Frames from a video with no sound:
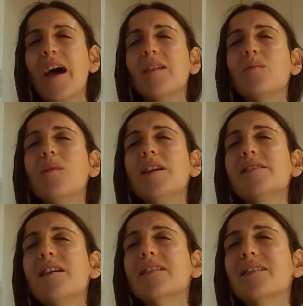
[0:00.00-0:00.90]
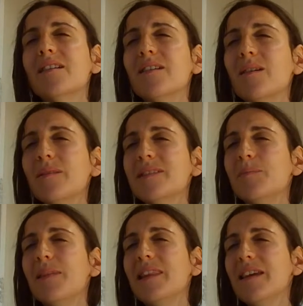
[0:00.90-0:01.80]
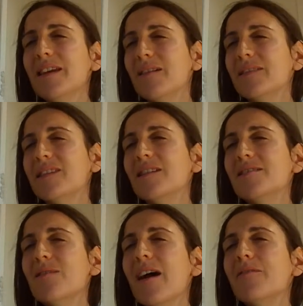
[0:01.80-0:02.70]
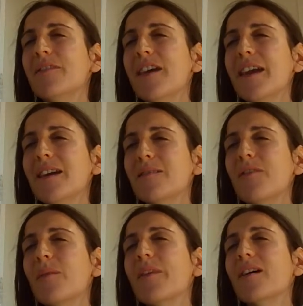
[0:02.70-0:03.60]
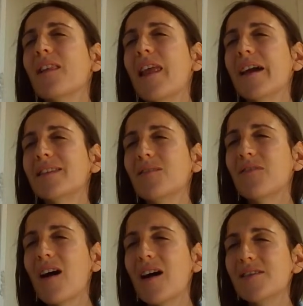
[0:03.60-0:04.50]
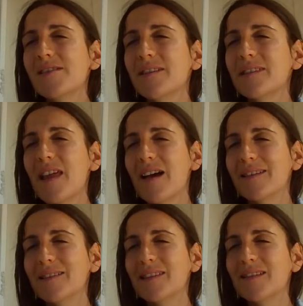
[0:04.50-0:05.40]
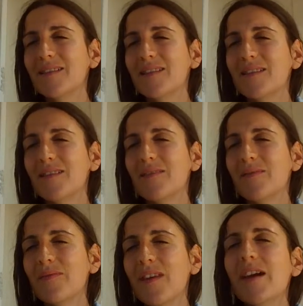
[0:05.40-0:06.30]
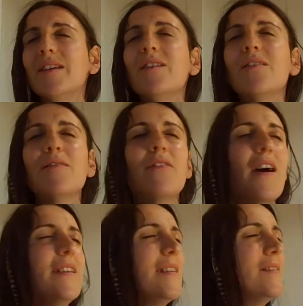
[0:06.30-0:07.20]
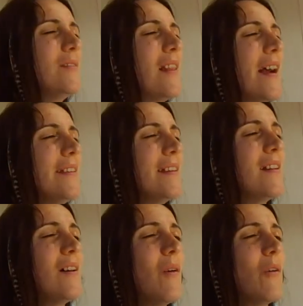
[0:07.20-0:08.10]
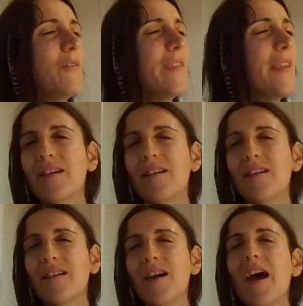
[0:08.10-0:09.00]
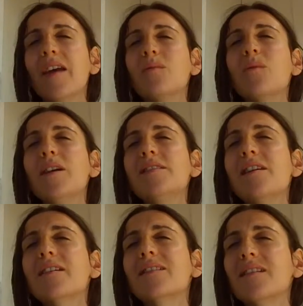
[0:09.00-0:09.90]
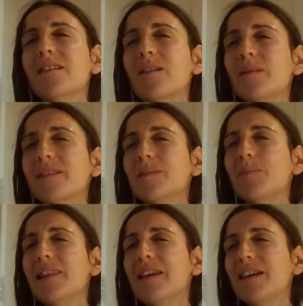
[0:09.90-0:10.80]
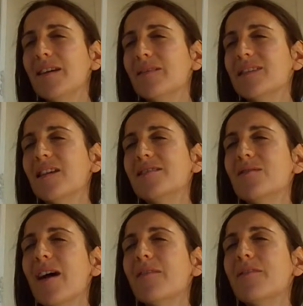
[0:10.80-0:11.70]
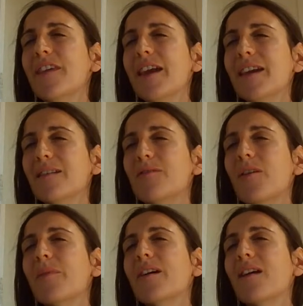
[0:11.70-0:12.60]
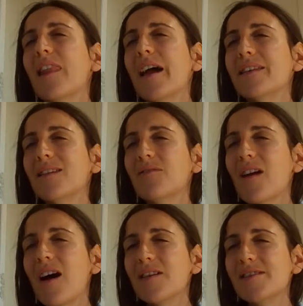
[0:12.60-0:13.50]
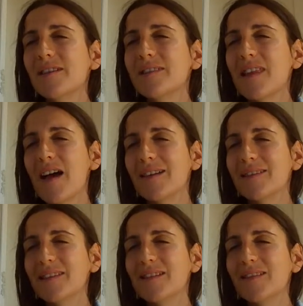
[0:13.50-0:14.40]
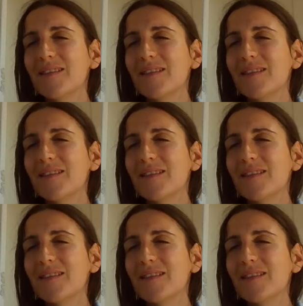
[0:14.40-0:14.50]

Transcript: and which are those beliefs that you have taken from the collective consciousness. You're invited to let go of that. And which are those beliefs that you have taken from the collective consciousness.